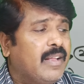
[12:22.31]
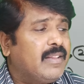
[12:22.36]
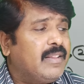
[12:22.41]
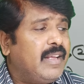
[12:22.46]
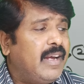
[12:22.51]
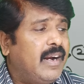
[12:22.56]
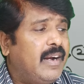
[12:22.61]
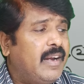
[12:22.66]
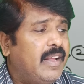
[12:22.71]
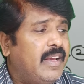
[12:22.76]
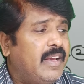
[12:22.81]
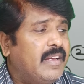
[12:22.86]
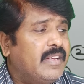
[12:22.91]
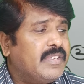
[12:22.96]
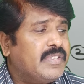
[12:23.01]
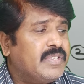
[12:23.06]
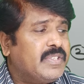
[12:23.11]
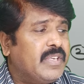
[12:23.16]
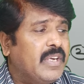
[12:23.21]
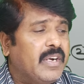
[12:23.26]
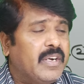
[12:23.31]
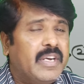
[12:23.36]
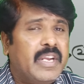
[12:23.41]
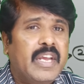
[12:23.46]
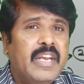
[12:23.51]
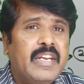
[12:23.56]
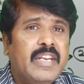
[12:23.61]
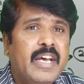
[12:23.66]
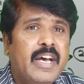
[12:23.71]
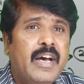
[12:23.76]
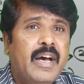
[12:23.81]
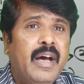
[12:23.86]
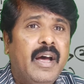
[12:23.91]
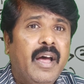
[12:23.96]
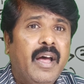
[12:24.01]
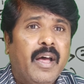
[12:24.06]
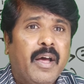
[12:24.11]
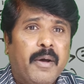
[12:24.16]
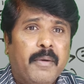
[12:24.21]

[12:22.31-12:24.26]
that is theta